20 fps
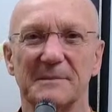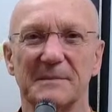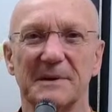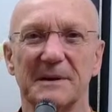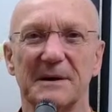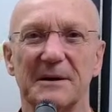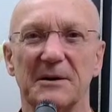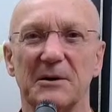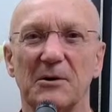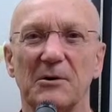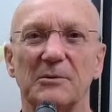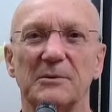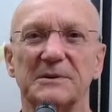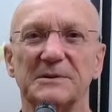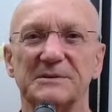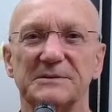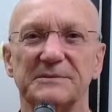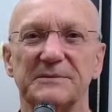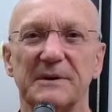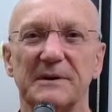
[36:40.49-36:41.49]
I
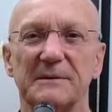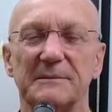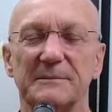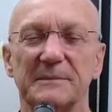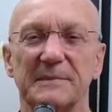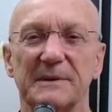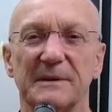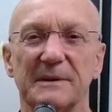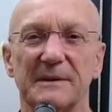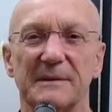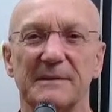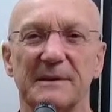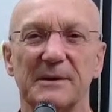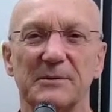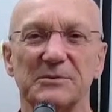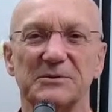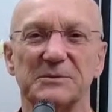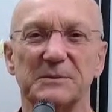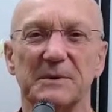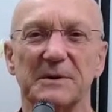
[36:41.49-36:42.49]
always found that
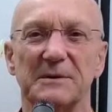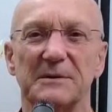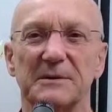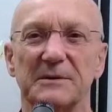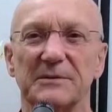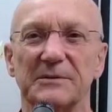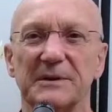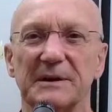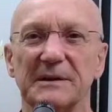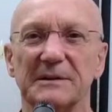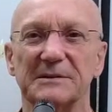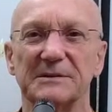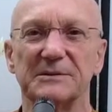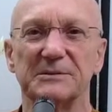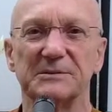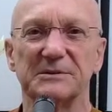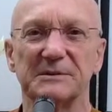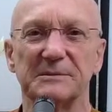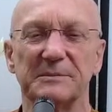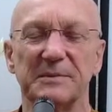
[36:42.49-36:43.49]
was one of the things that
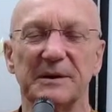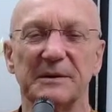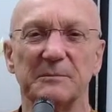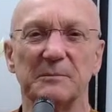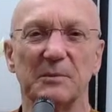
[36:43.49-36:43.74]
was a big